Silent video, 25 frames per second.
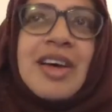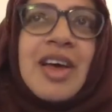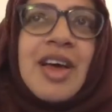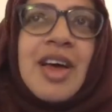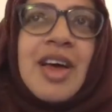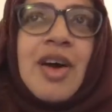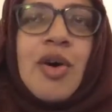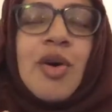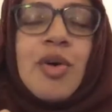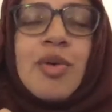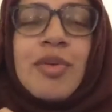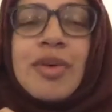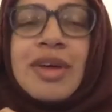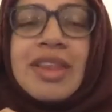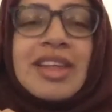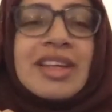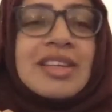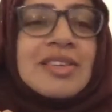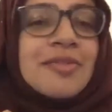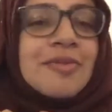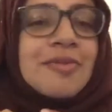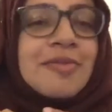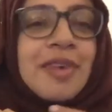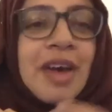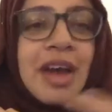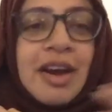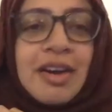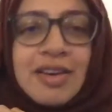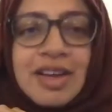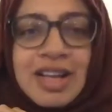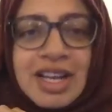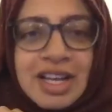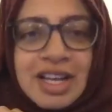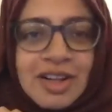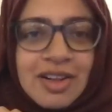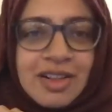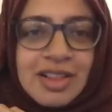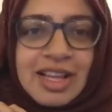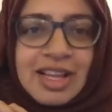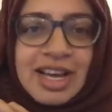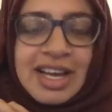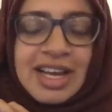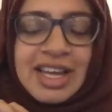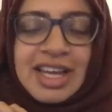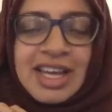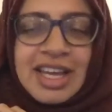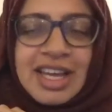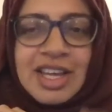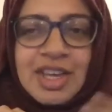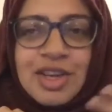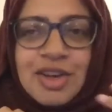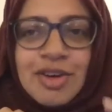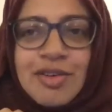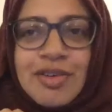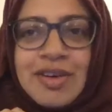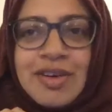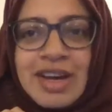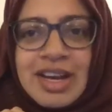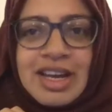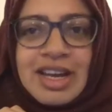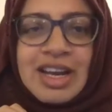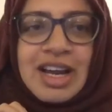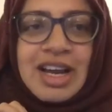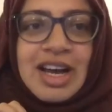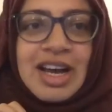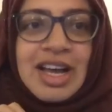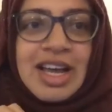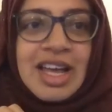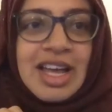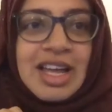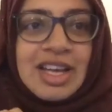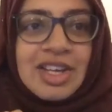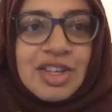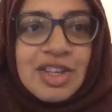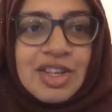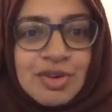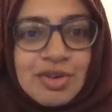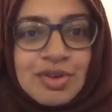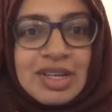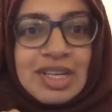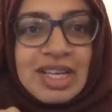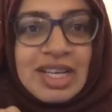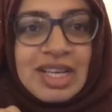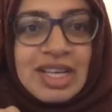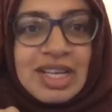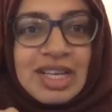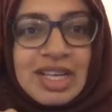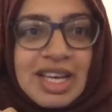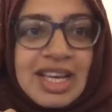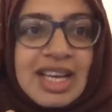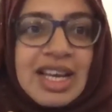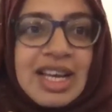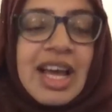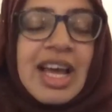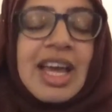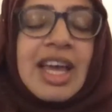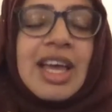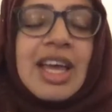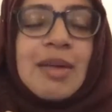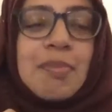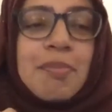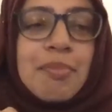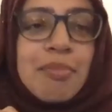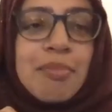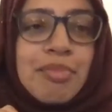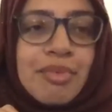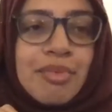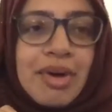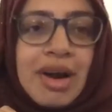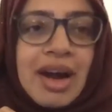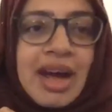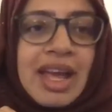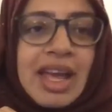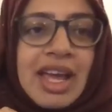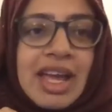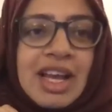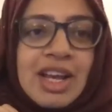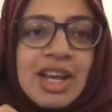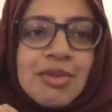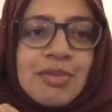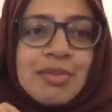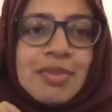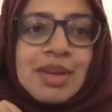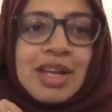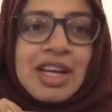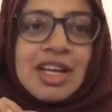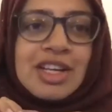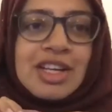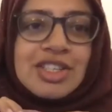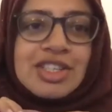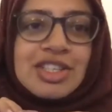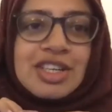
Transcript: where there's very little lighting, you're at night and you need like bright illumination.